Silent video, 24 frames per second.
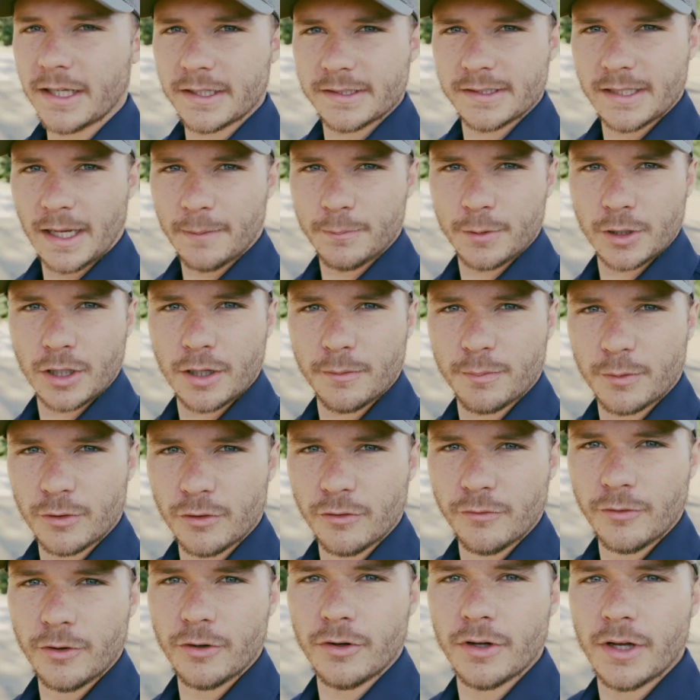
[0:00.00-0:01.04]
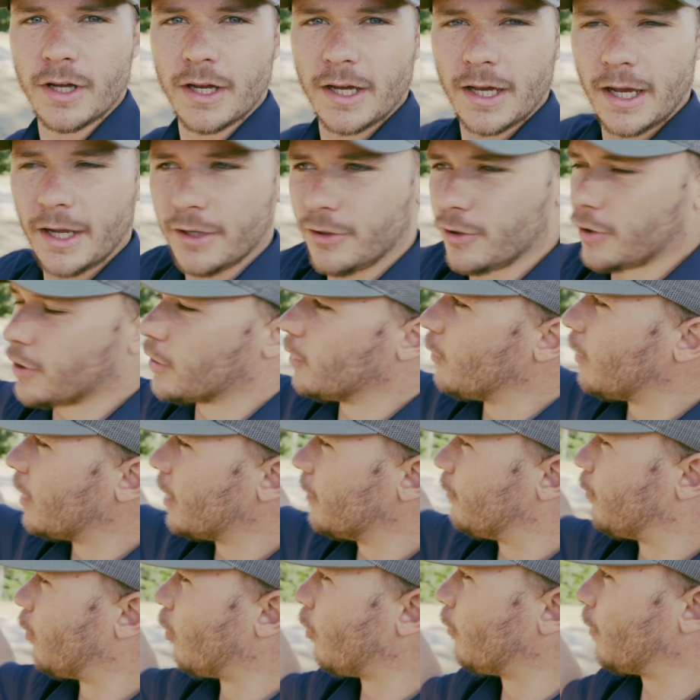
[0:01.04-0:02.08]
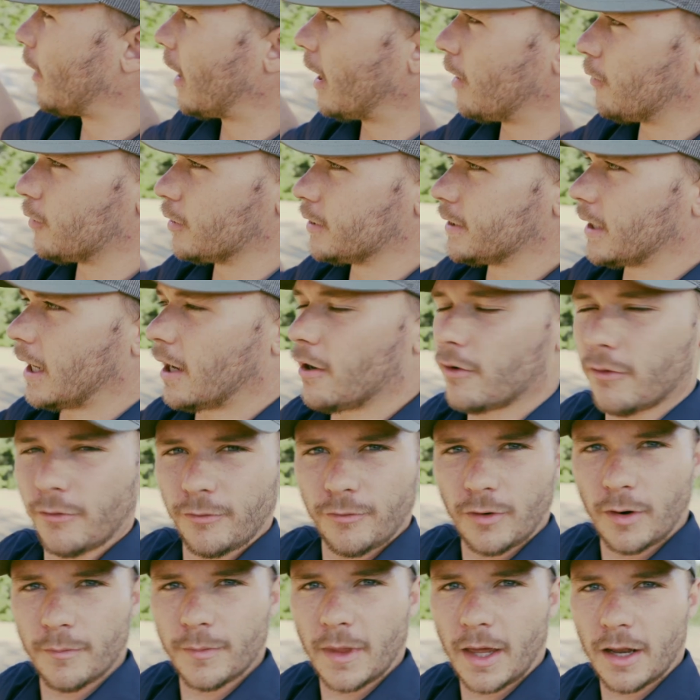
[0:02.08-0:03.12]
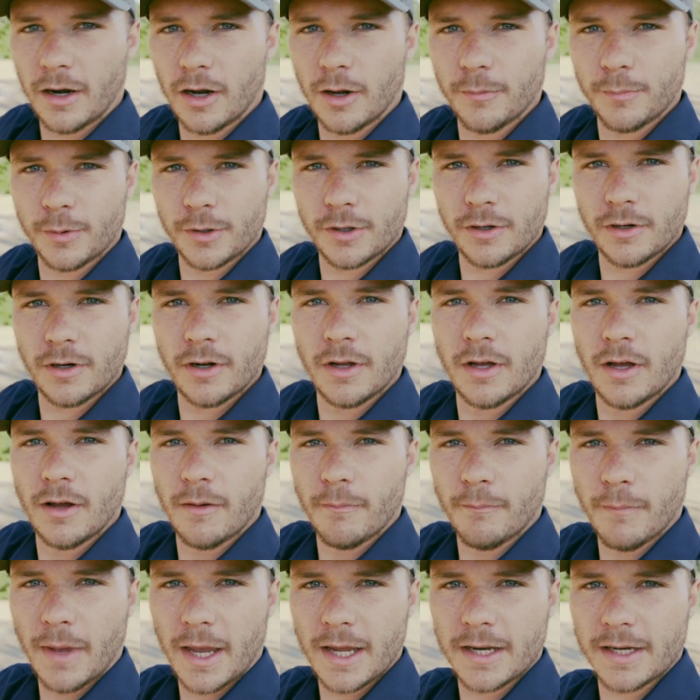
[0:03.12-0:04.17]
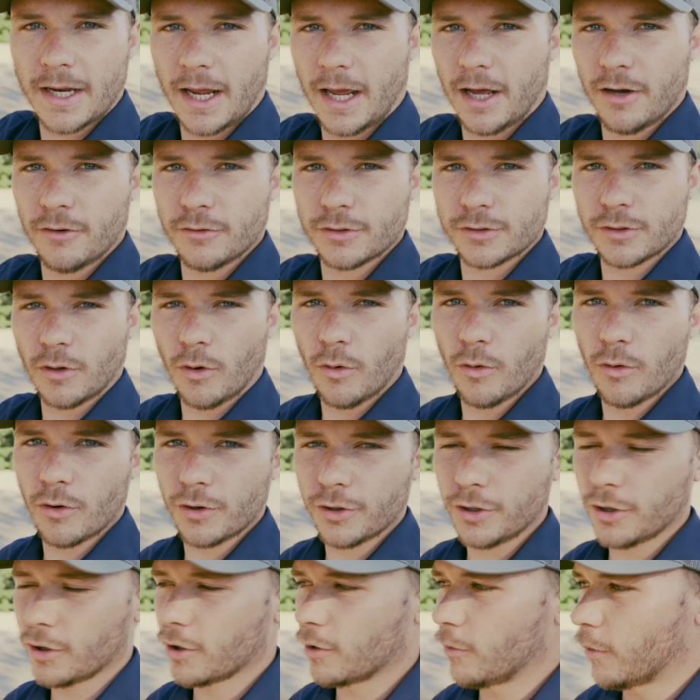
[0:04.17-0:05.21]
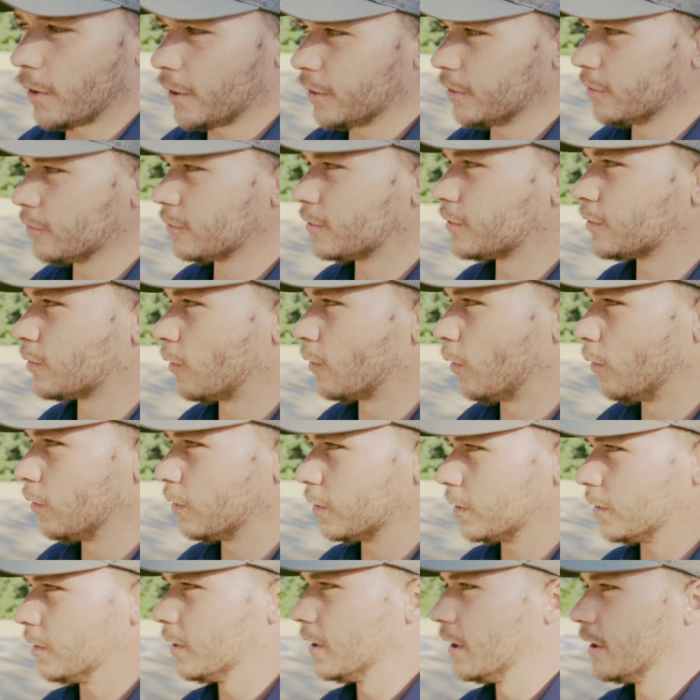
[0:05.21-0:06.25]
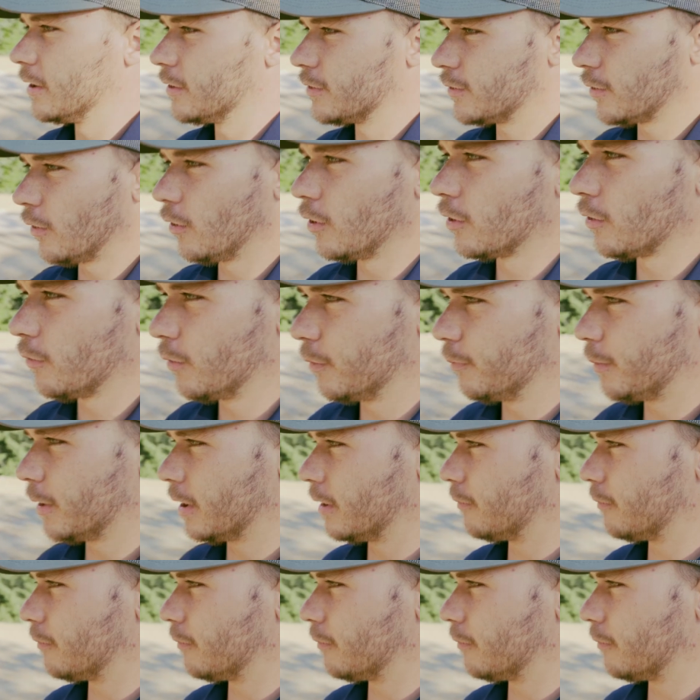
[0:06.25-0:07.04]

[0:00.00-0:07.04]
septic approval, and you're going to want to pull power down from that upper main house, or you're going to want to do solar. Solar would be